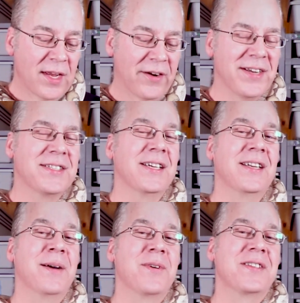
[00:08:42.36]
All right, so
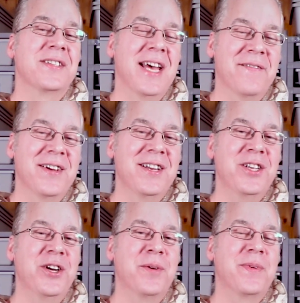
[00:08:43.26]
number seven,
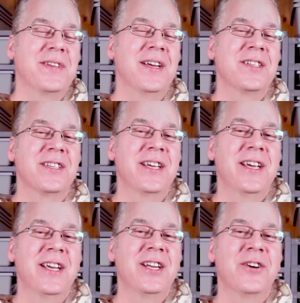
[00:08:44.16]
you could
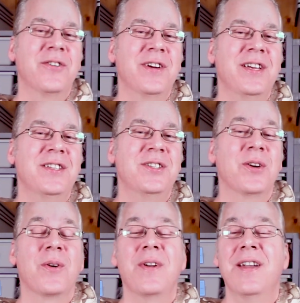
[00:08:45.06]
potentially increase
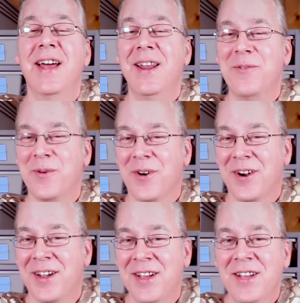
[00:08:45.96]
your
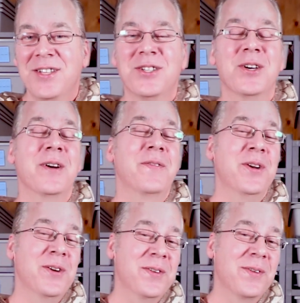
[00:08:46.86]
network. So if
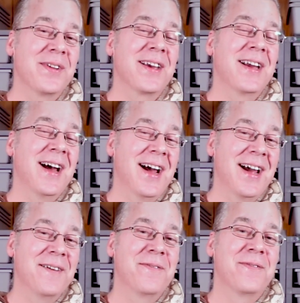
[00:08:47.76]
you were the
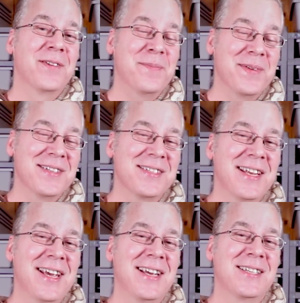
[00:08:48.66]
guy flipping
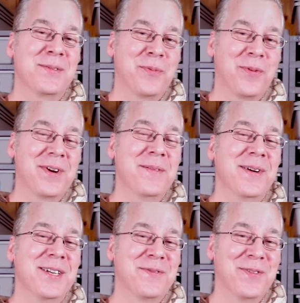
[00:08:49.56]
snakes pretty
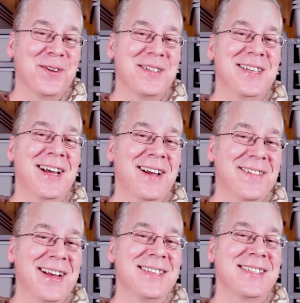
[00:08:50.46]
much
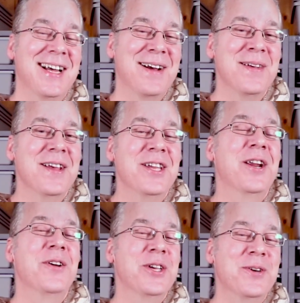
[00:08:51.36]
full-time, nonstop, you
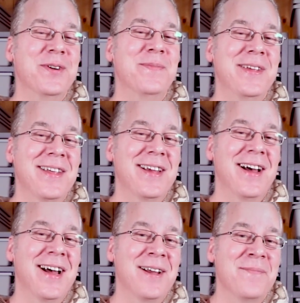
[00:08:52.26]
know, you would be the
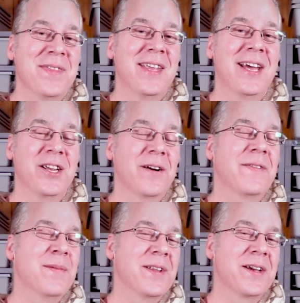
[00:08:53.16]
guy that, you know,
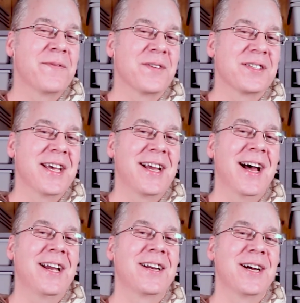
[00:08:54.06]
if I'm looking for a snake,
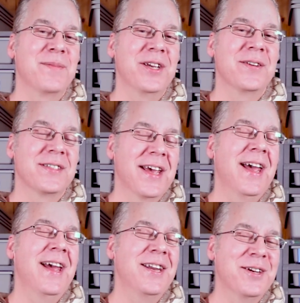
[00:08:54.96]
I could come to you and say,
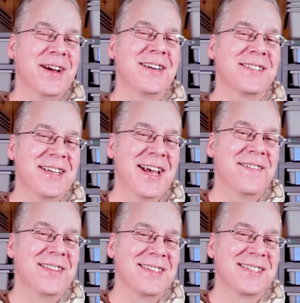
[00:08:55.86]
hey, do you actually
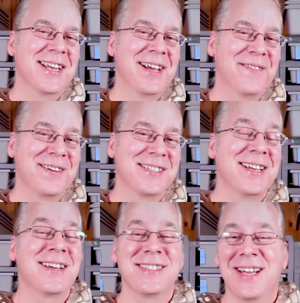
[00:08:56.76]
have this snake for
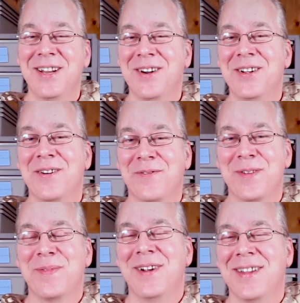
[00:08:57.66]
sale? Because I know you're
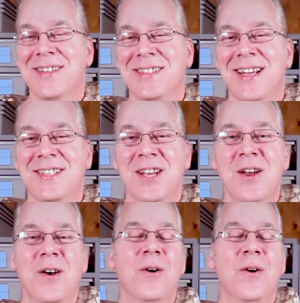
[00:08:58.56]
flipping all these snakes.